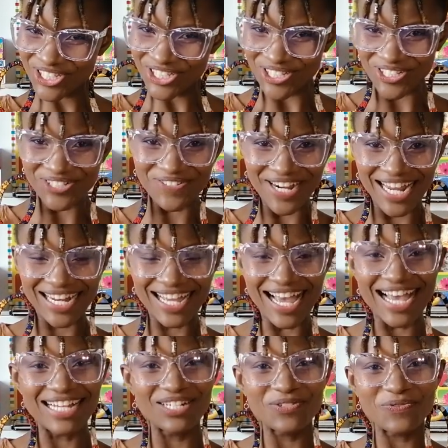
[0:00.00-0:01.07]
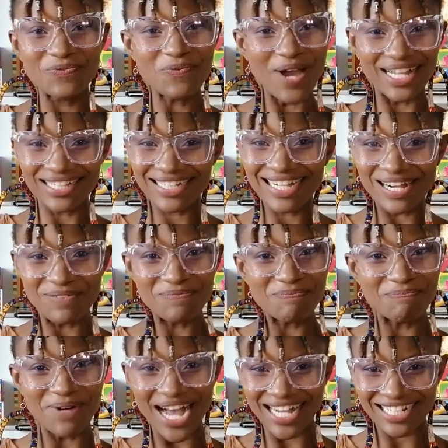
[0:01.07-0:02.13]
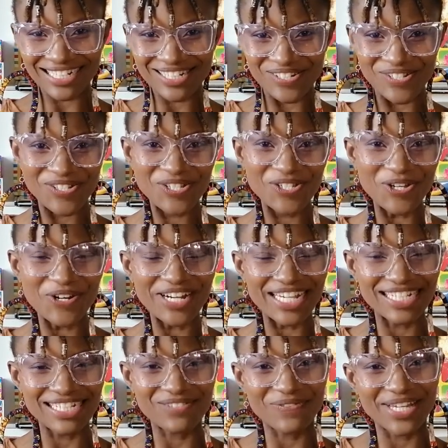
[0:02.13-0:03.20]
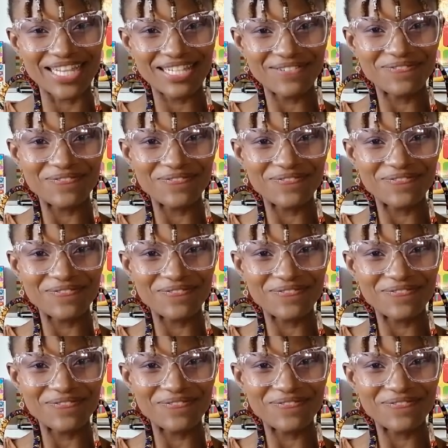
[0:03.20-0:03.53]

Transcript: children, and welcome back to Stories with